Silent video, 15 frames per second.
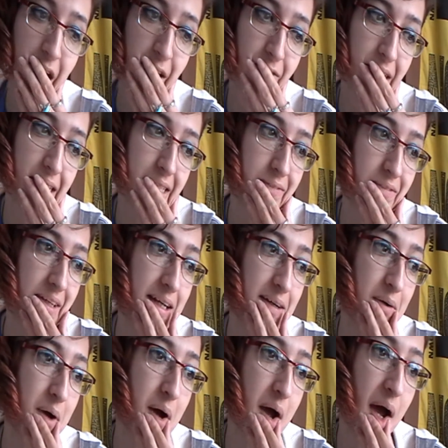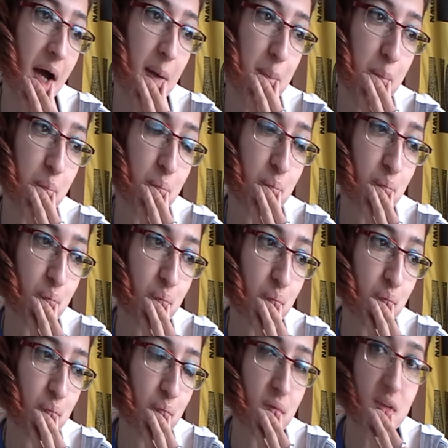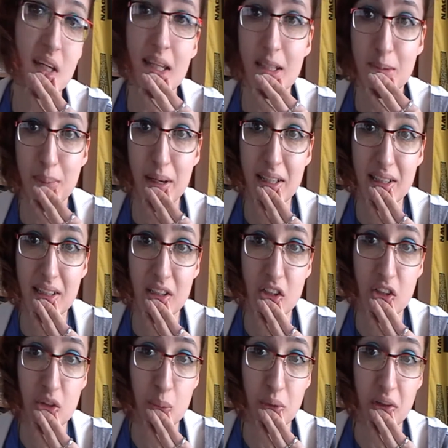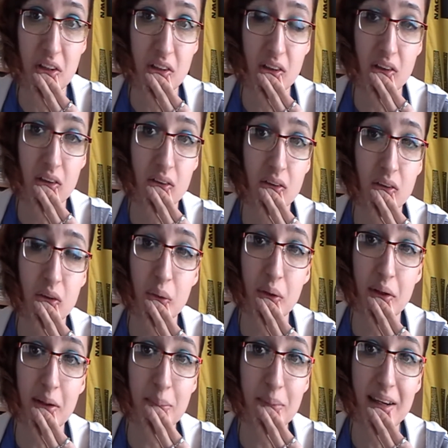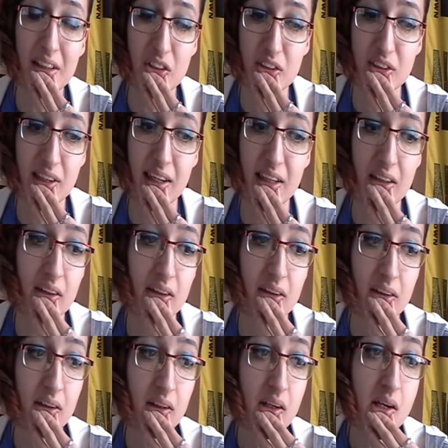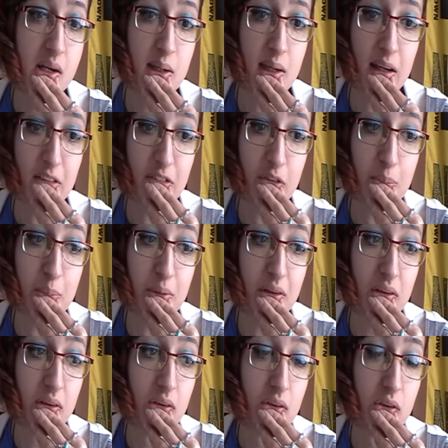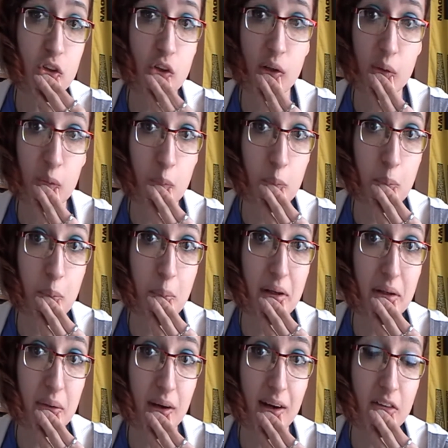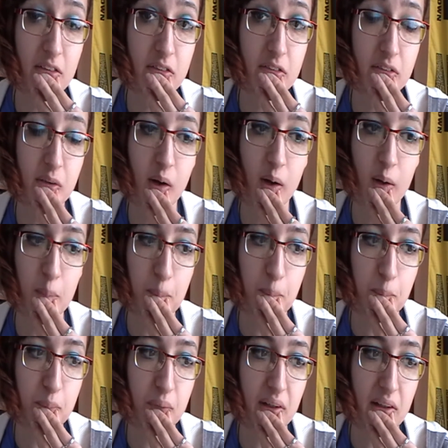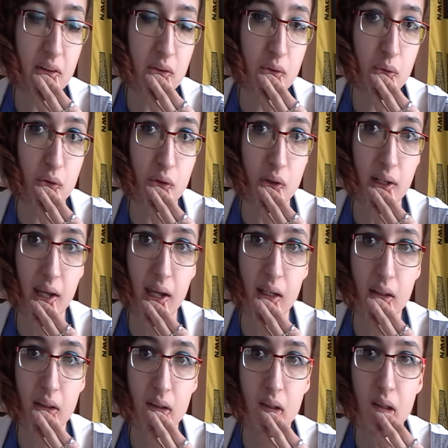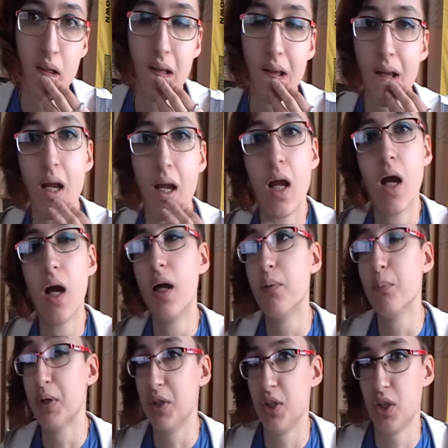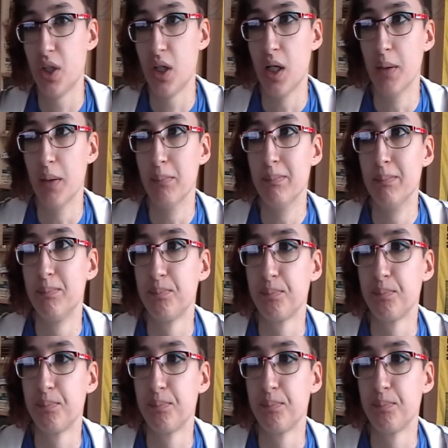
I'll figure something out. Um, so yeah, that's basically just wanted to do an update, just say that yeah, I've just been struggling with my mental health, um, my eating disorder again, which, um,